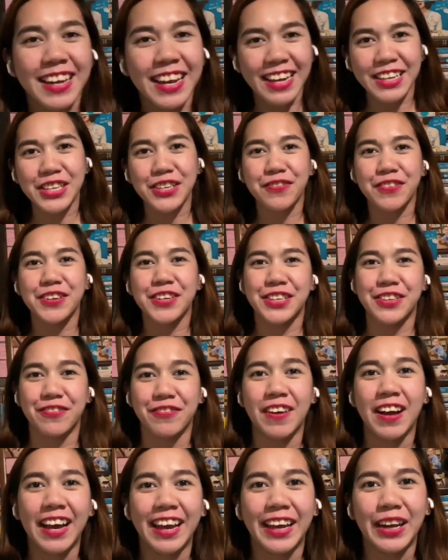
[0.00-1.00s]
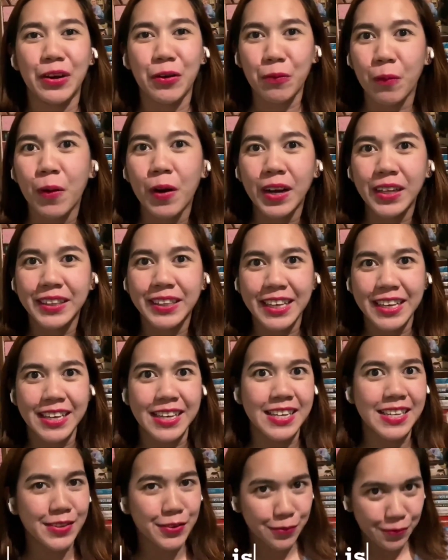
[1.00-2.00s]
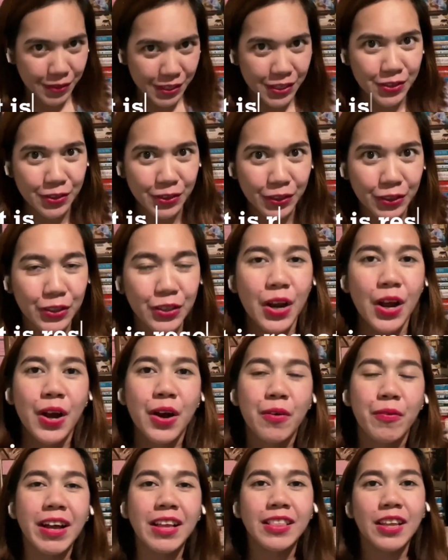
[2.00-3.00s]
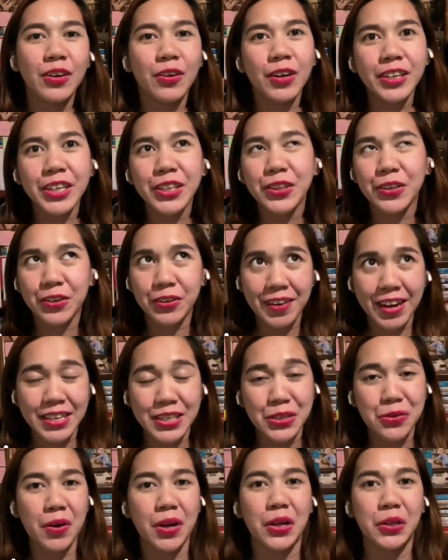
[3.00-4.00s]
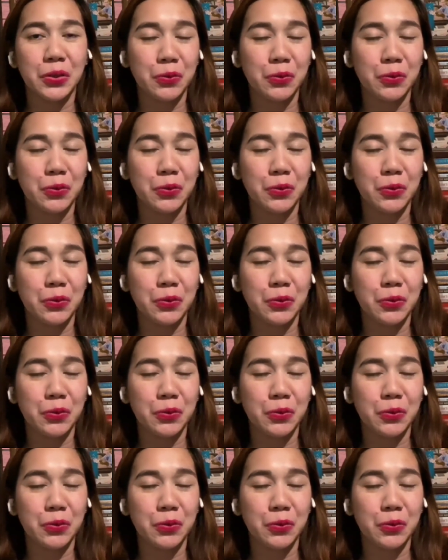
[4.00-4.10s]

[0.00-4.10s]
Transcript: Let us first define what is research. Well, according to Creswell